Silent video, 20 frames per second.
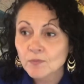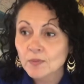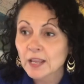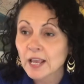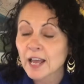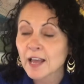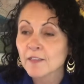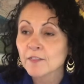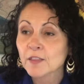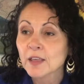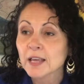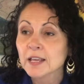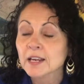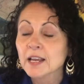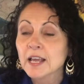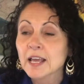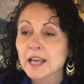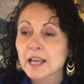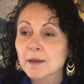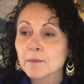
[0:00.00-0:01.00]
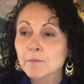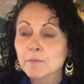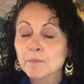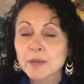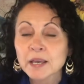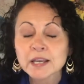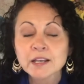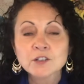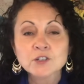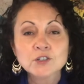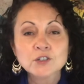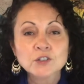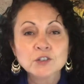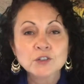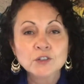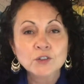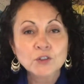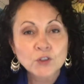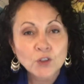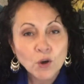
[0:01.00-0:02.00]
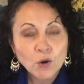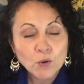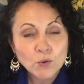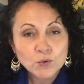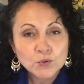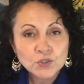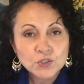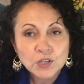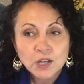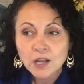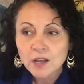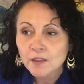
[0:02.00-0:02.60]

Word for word: and then make those